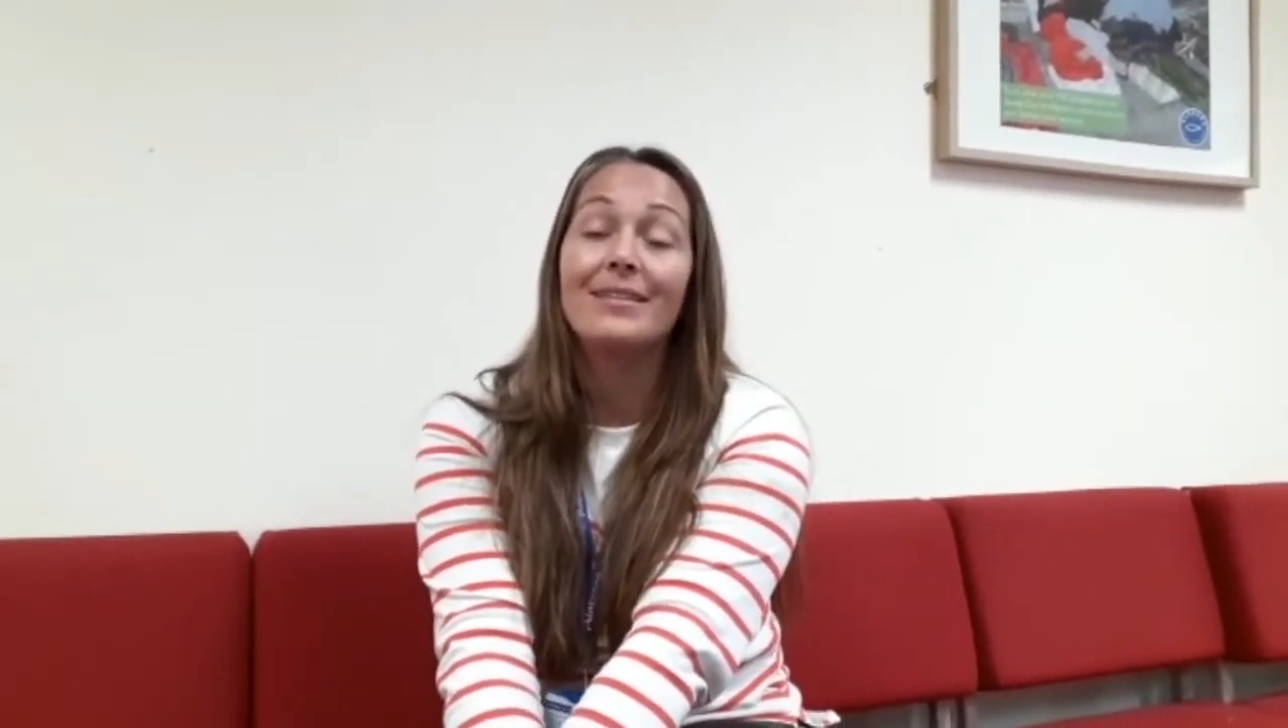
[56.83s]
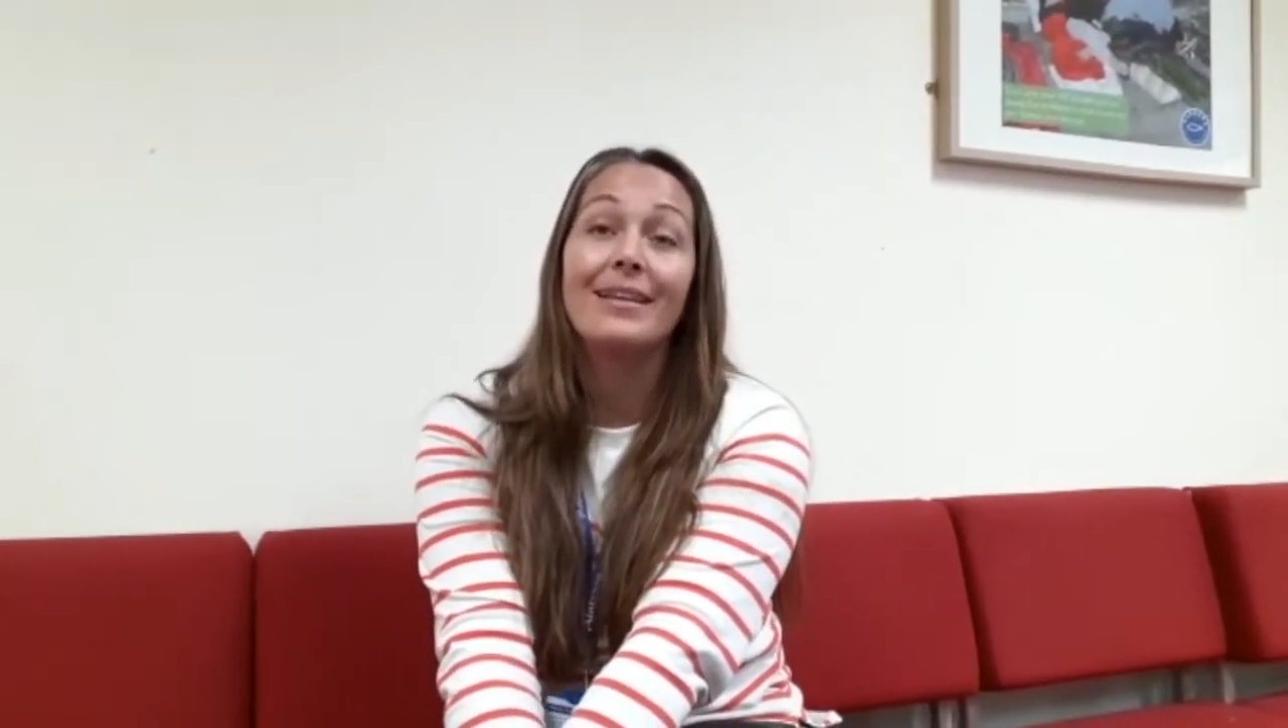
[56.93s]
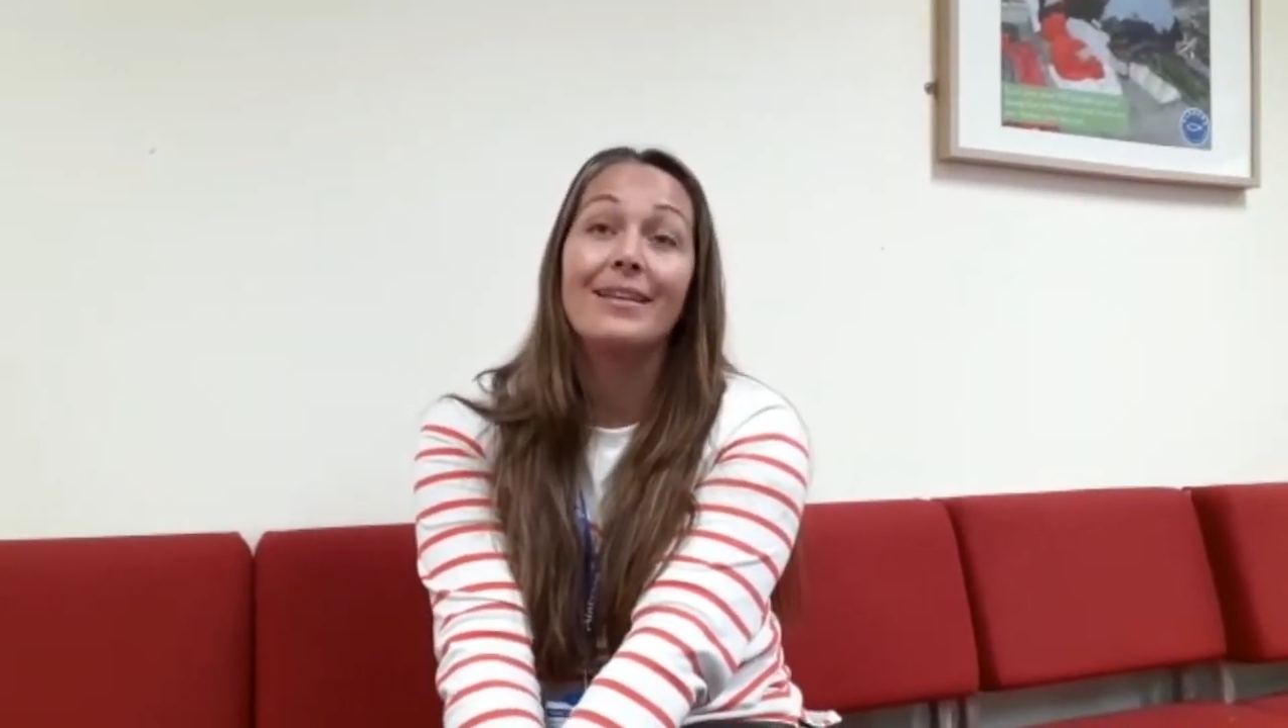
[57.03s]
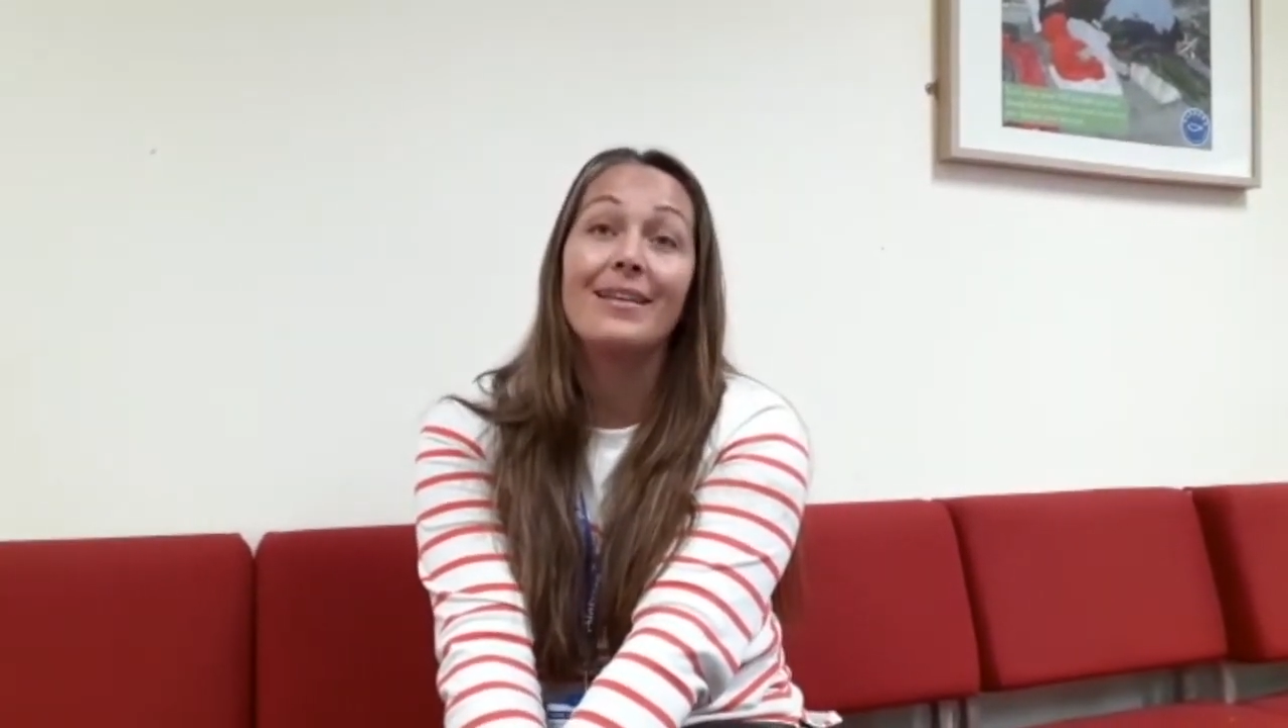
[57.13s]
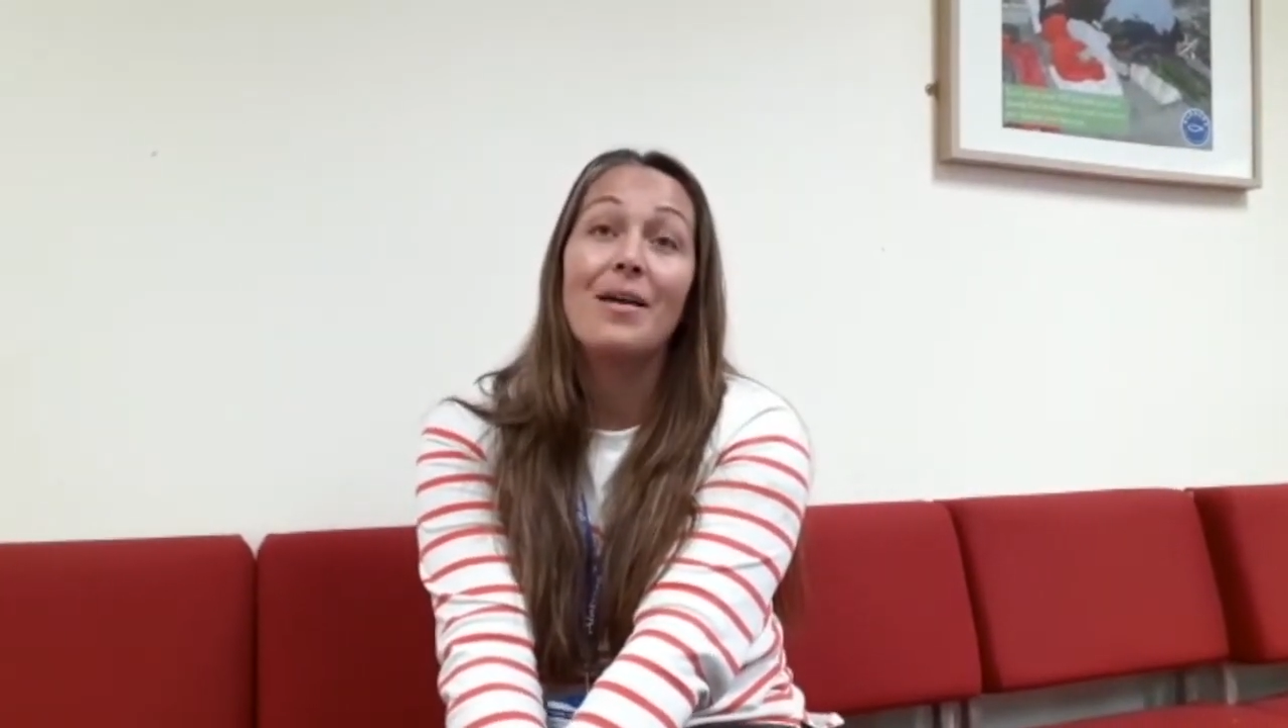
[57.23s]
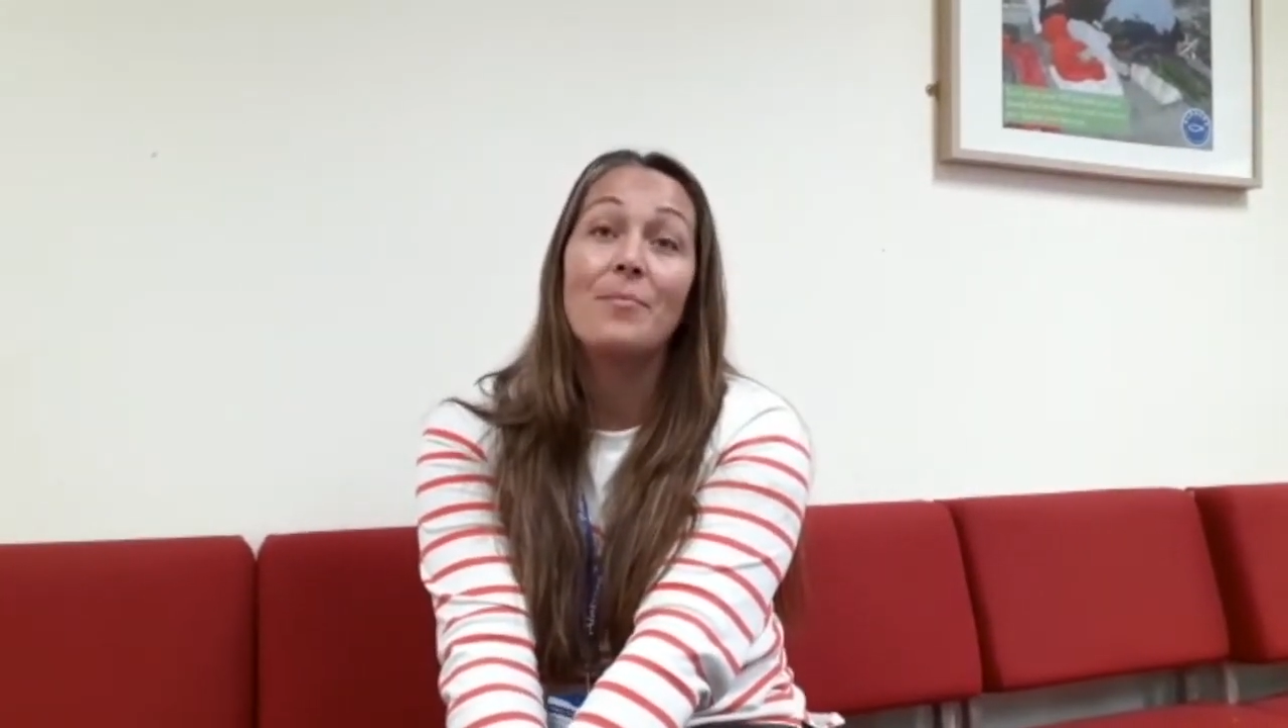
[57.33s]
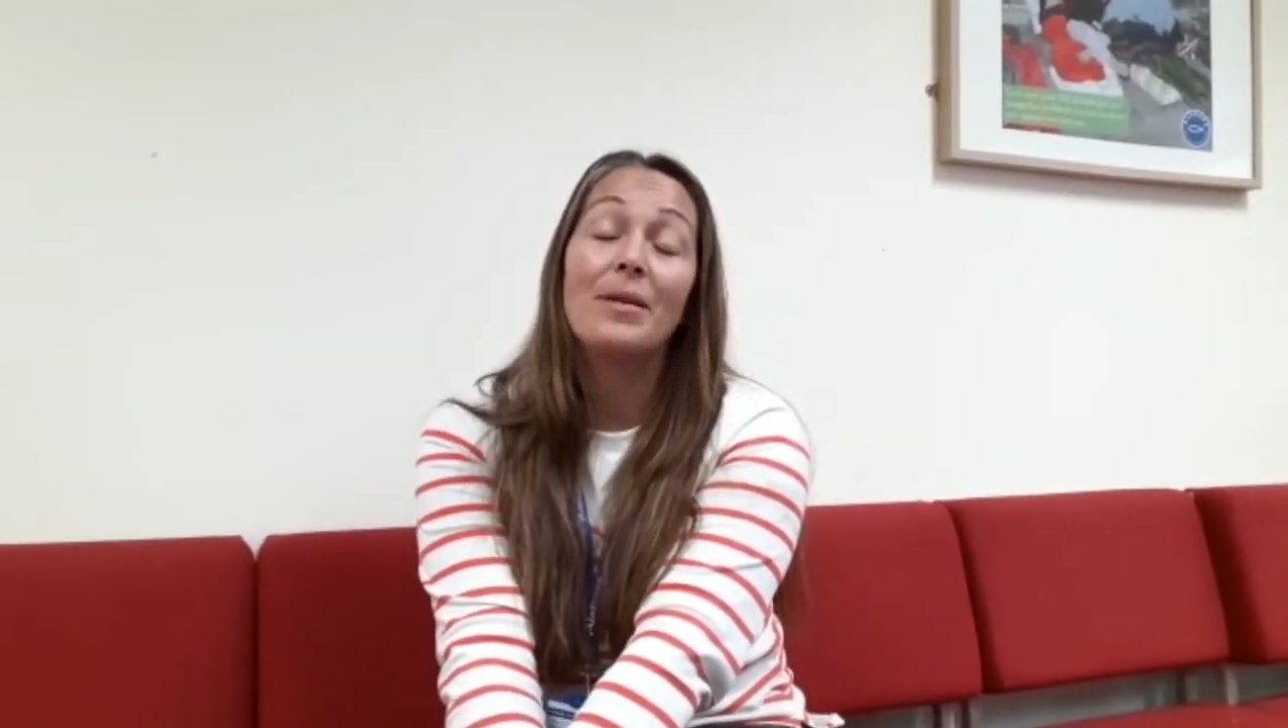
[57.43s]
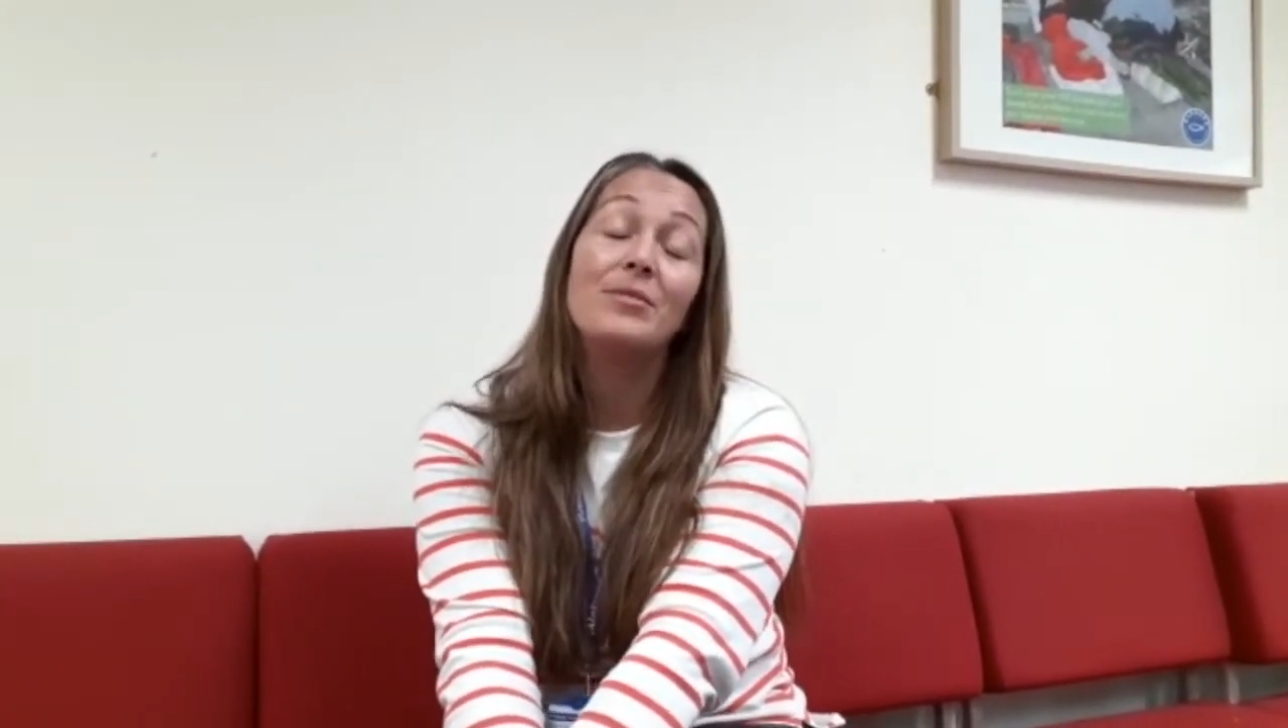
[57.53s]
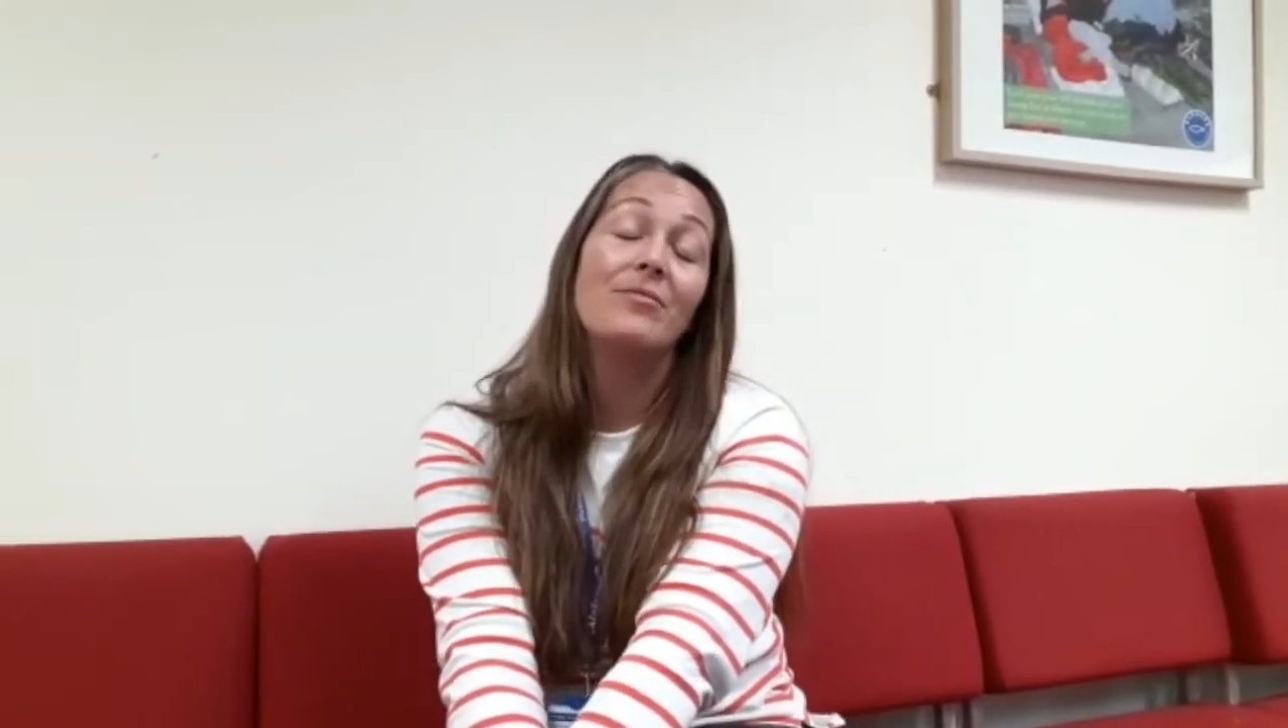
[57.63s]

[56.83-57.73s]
and it was